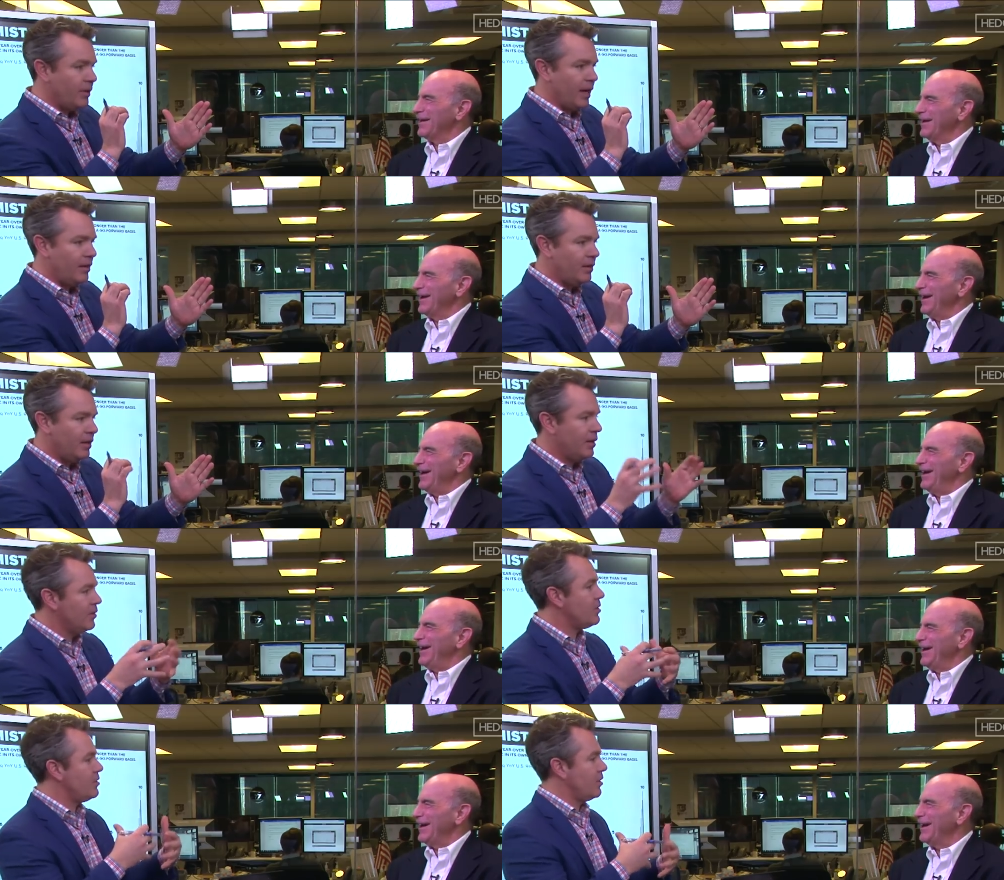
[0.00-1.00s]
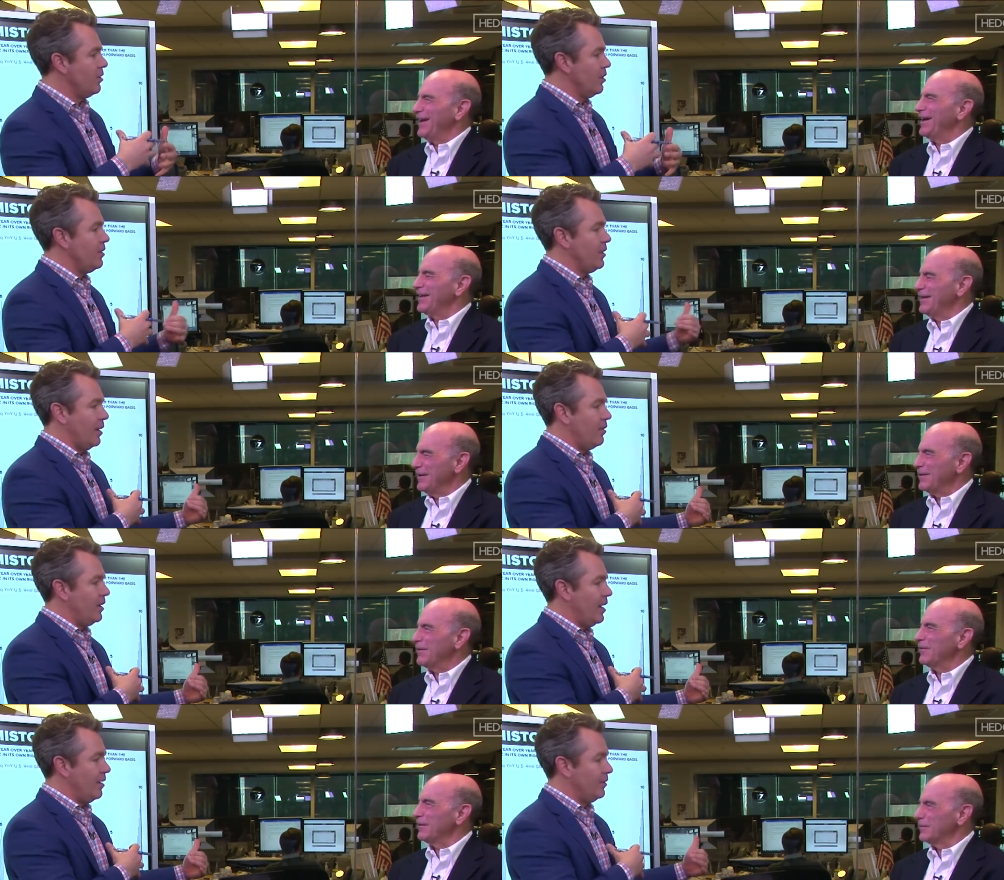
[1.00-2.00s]
Speaker 1: Okay, here's a security that I
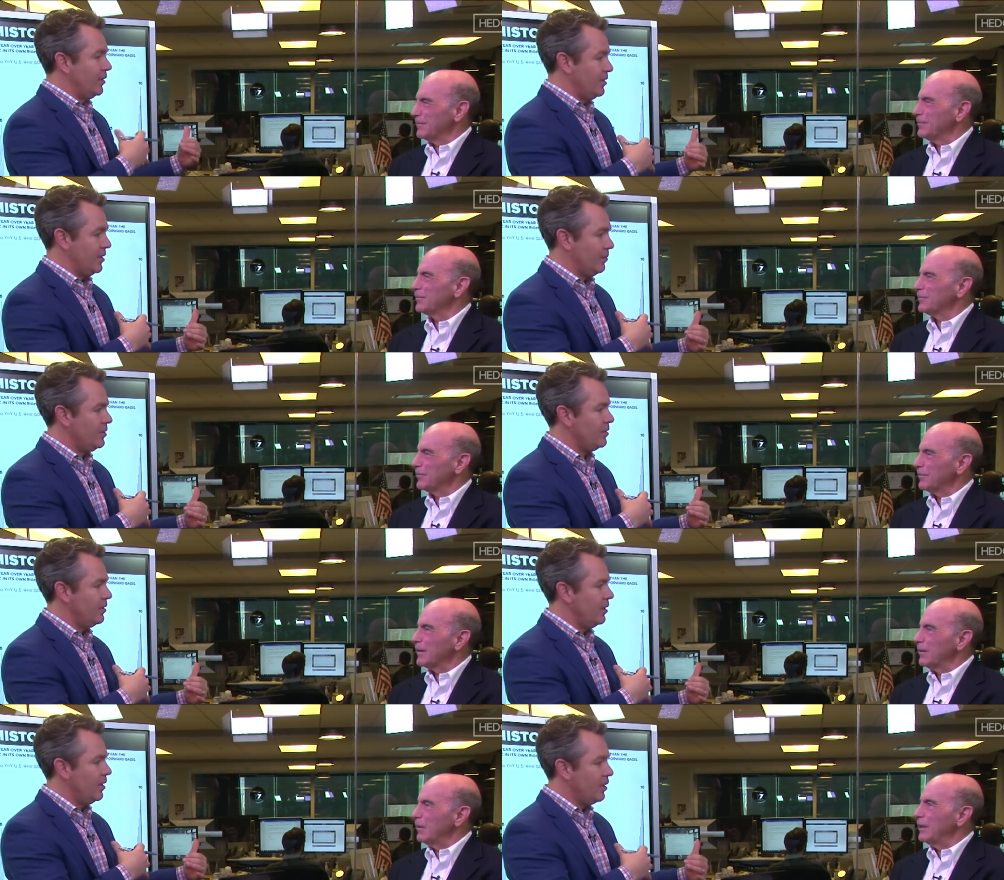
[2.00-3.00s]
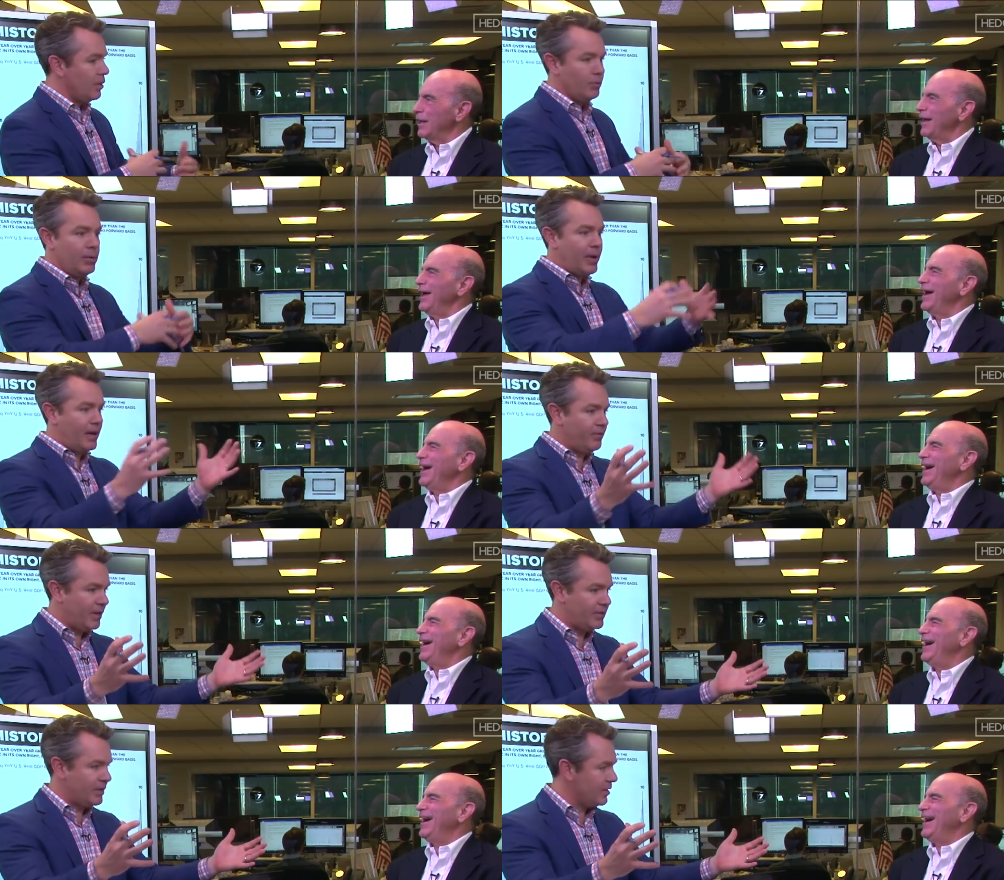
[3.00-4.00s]
already have, Larry Summers. Can we
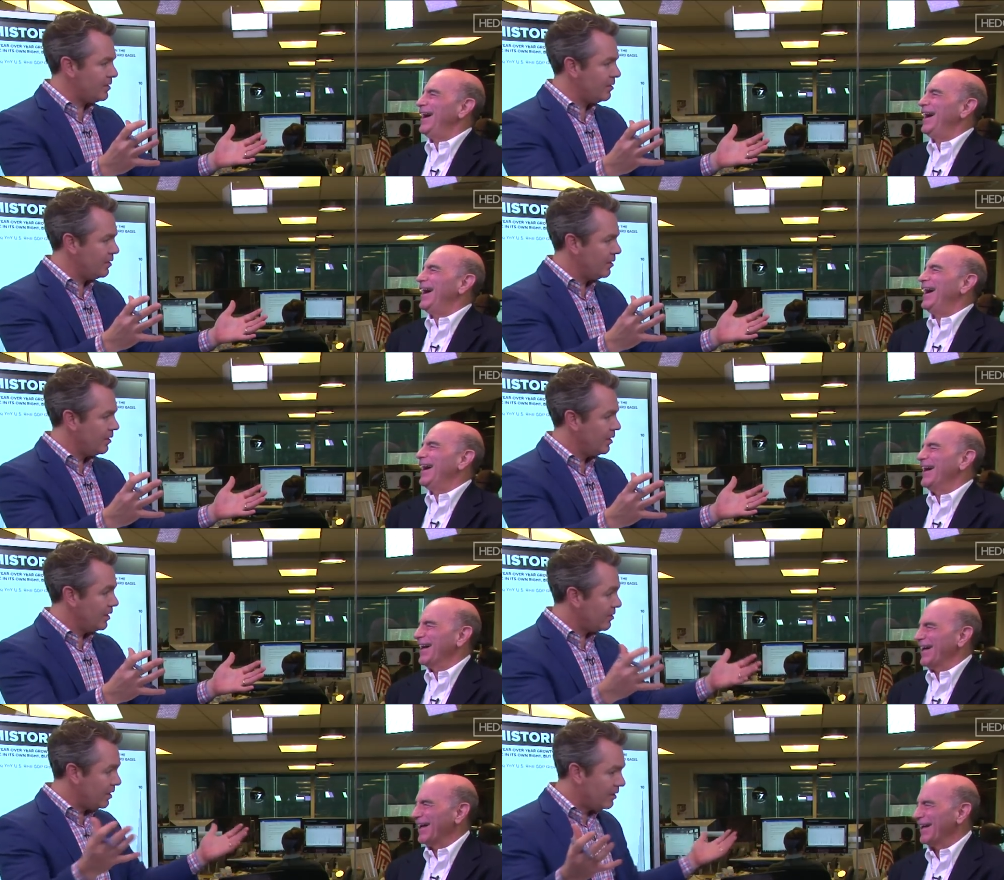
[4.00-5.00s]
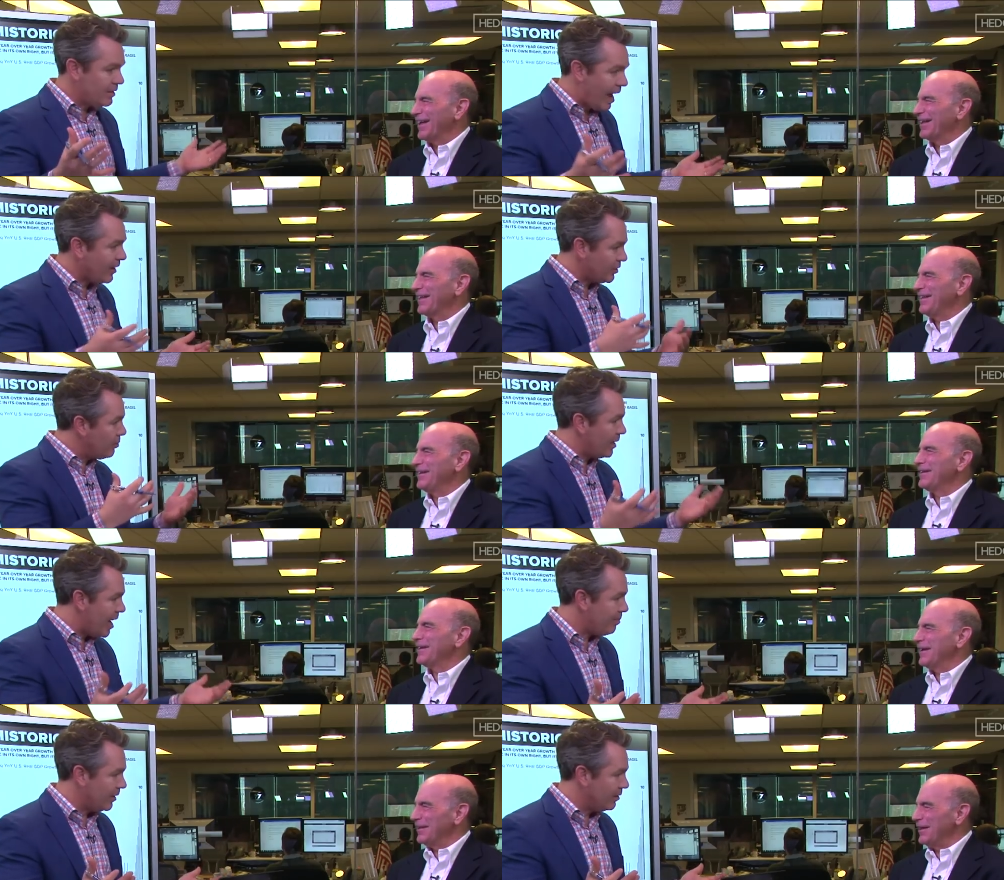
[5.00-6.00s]
manifest this? It's, it's actually what
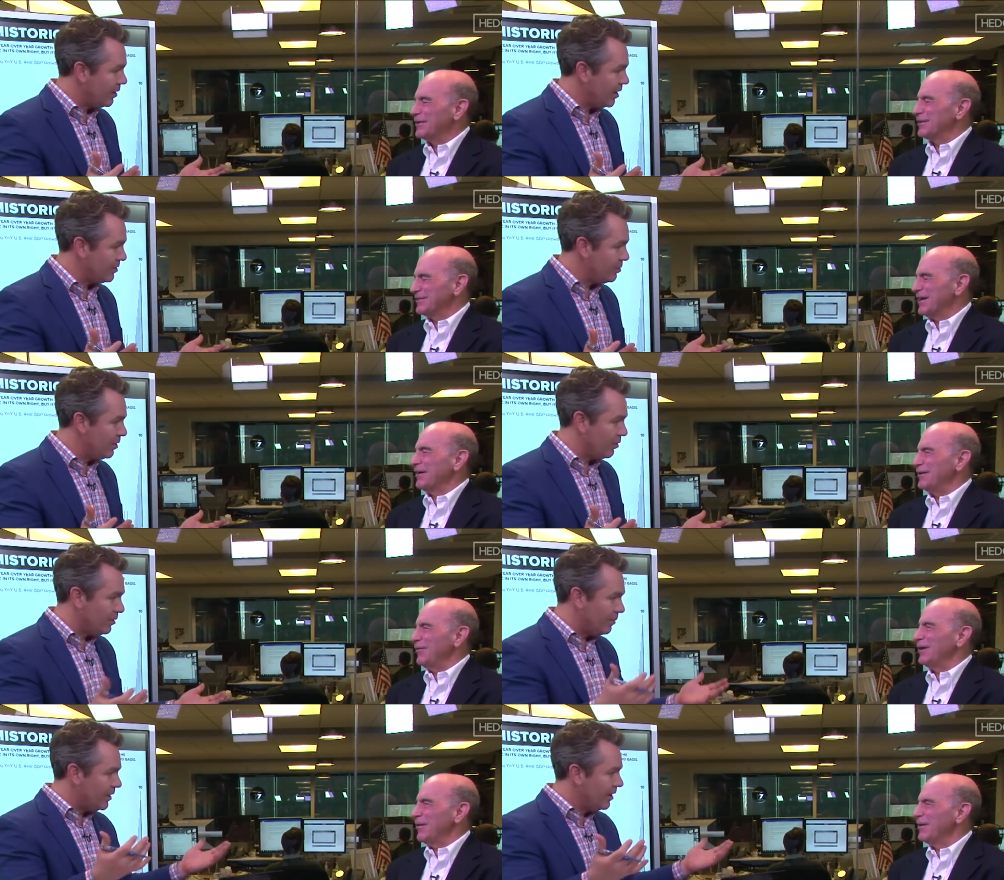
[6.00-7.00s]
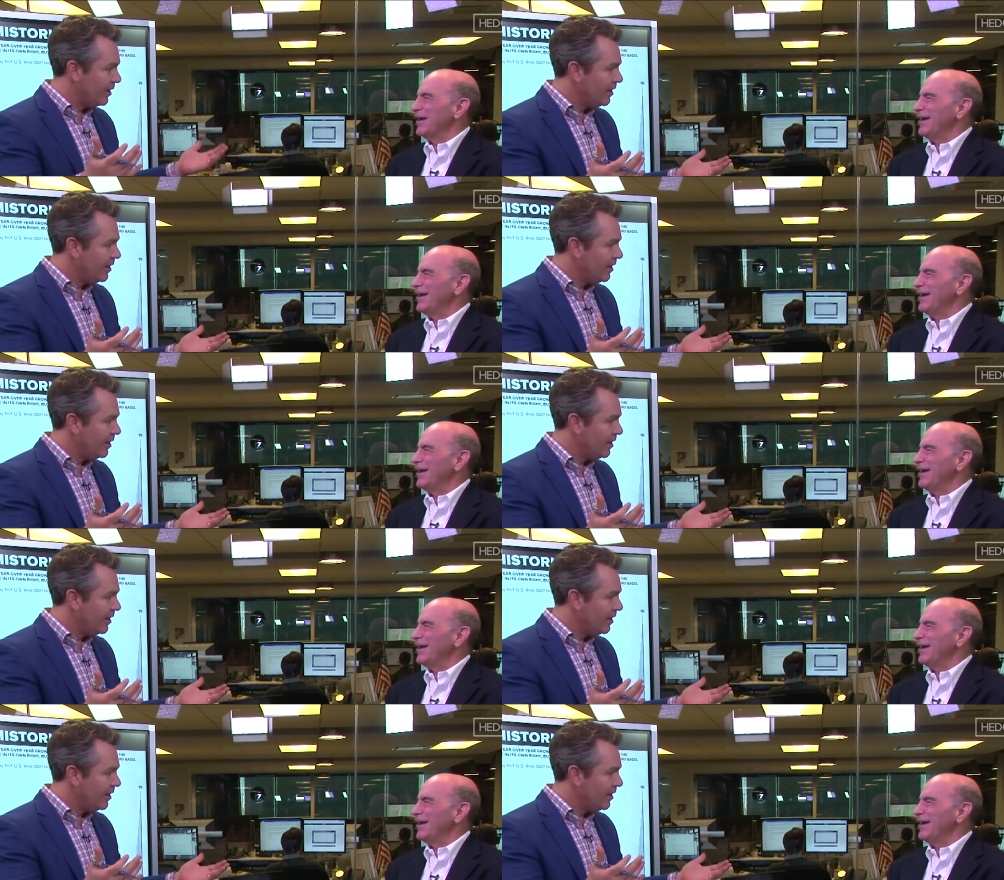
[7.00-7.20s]
happened, That's as exactly you know. I mean,